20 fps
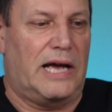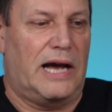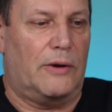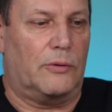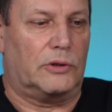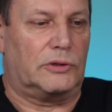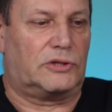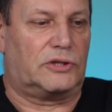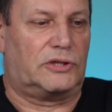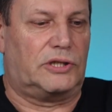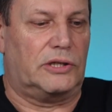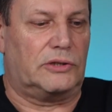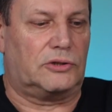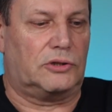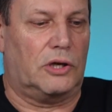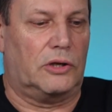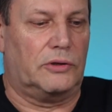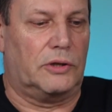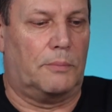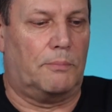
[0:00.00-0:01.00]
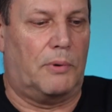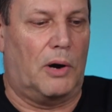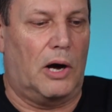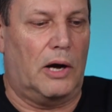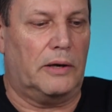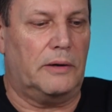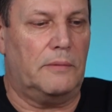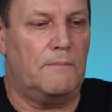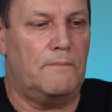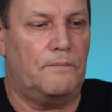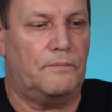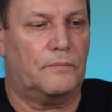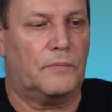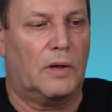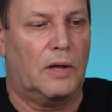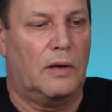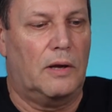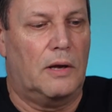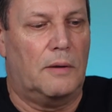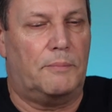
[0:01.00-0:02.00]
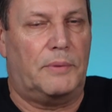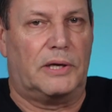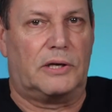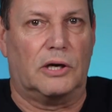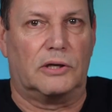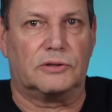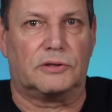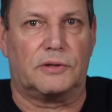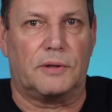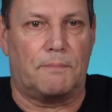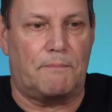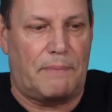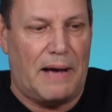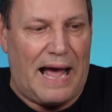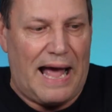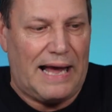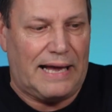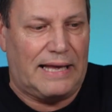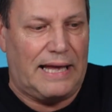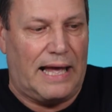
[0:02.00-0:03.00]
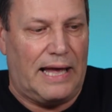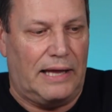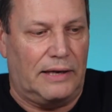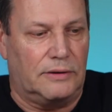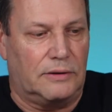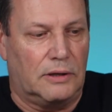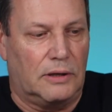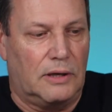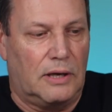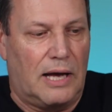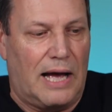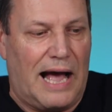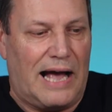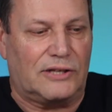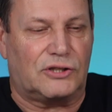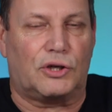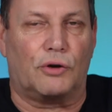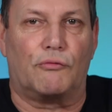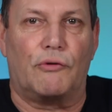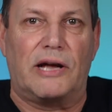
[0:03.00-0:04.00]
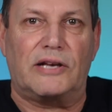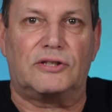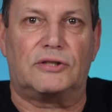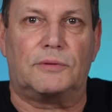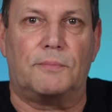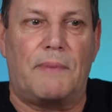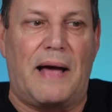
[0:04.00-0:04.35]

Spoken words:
how it sits on the bottom? Because the back end has to rest